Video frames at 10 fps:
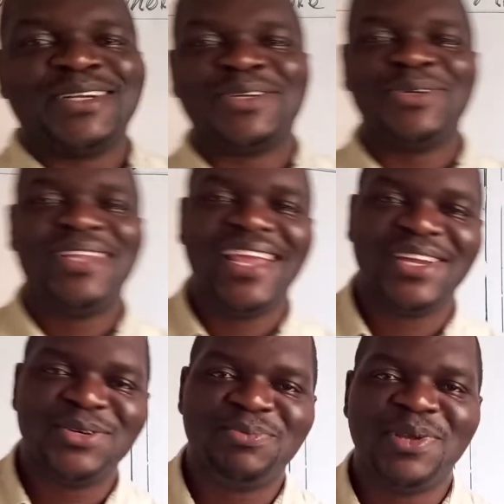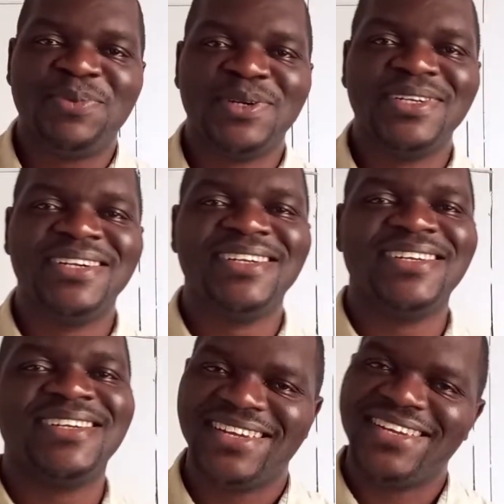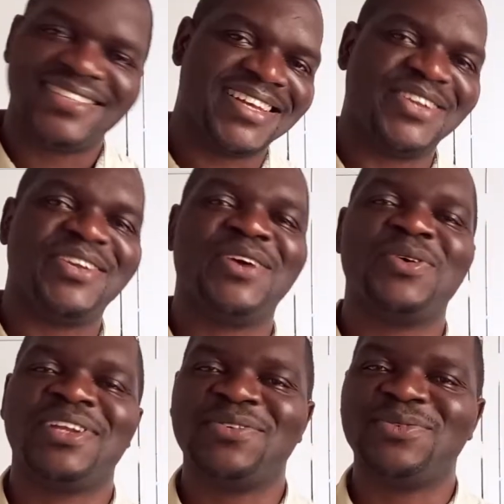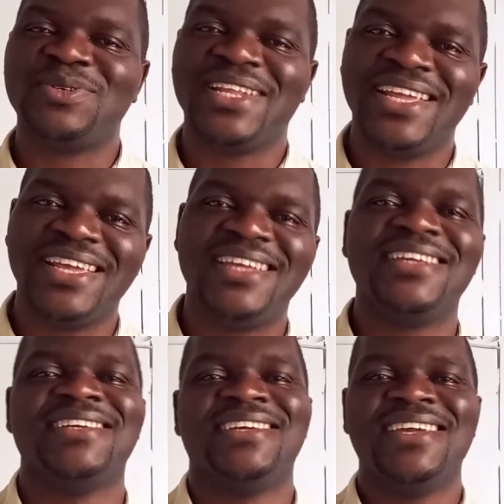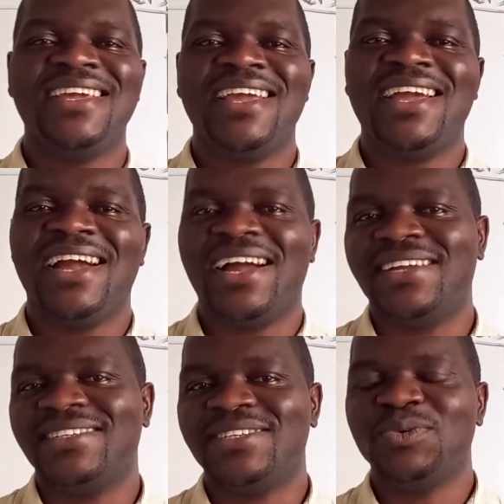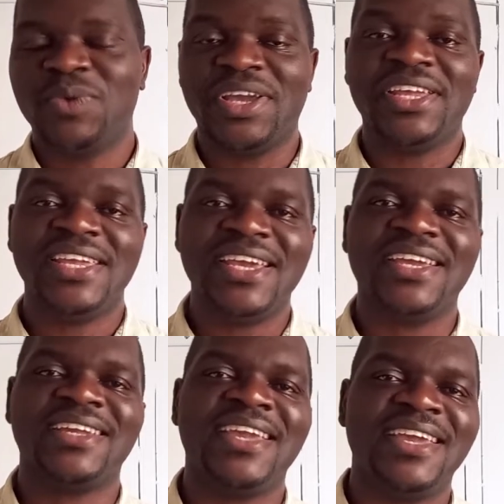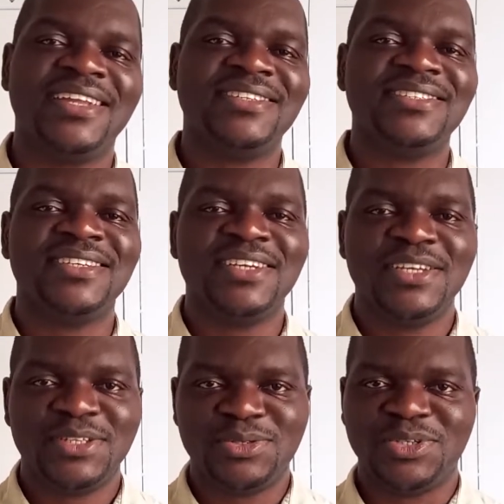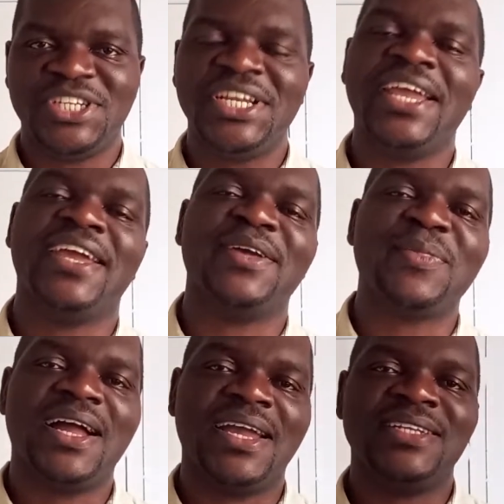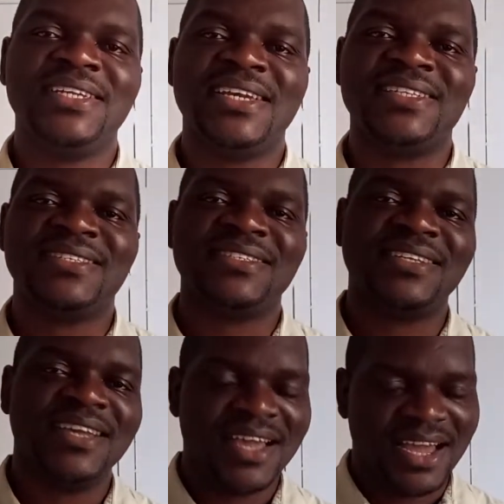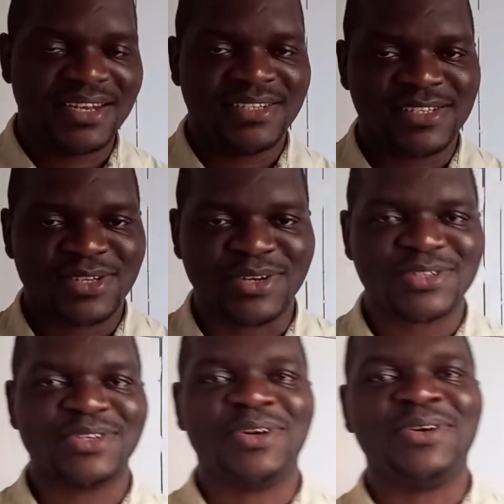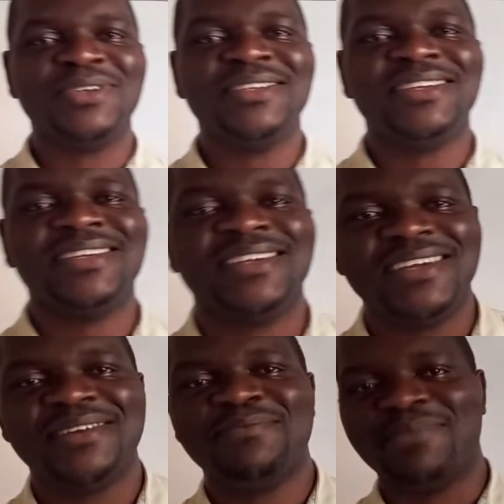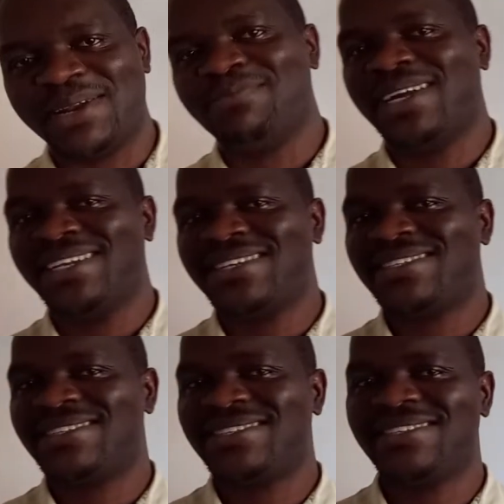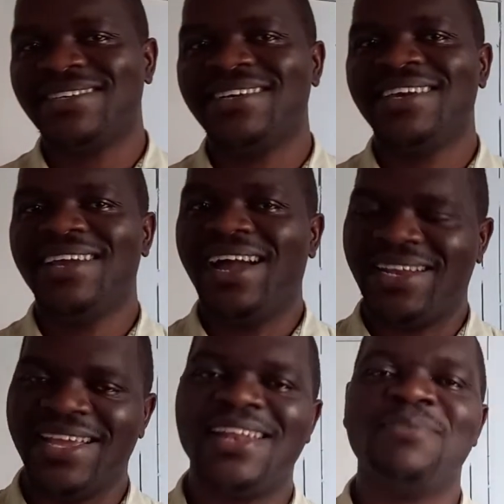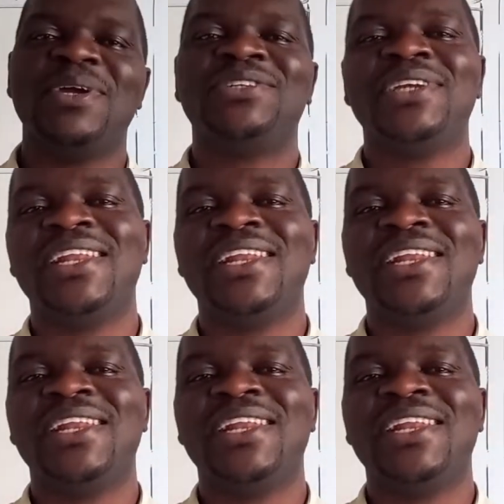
Good day, good people. It's another wonderful day, and we are here again to share ideas and discuss on mathematics at the elementary